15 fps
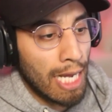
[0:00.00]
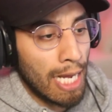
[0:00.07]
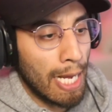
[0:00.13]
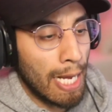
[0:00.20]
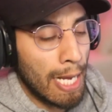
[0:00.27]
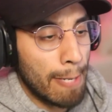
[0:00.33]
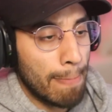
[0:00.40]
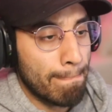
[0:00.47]

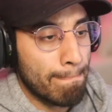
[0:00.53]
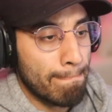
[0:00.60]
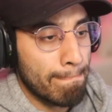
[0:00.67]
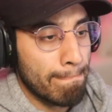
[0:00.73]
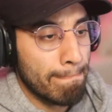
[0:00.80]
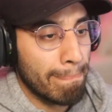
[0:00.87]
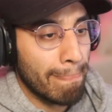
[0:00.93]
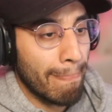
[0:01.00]
Um,
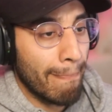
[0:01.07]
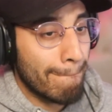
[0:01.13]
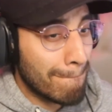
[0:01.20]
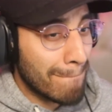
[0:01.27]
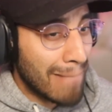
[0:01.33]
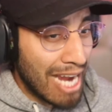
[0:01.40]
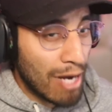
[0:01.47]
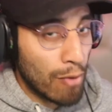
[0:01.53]

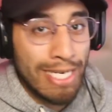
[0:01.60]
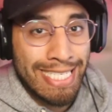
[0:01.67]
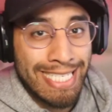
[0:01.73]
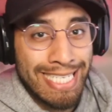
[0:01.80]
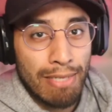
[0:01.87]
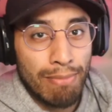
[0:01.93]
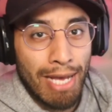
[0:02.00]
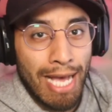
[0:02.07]
my reasoning